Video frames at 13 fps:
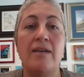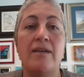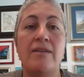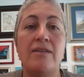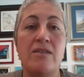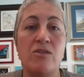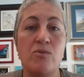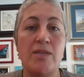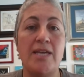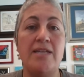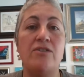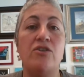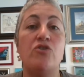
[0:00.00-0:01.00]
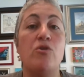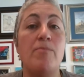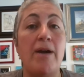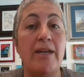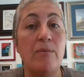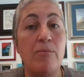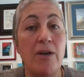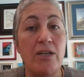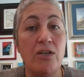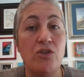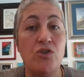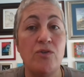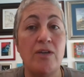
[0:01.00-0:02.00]
This is related to traumatic brain
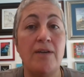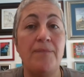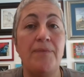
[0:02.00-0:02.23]
injury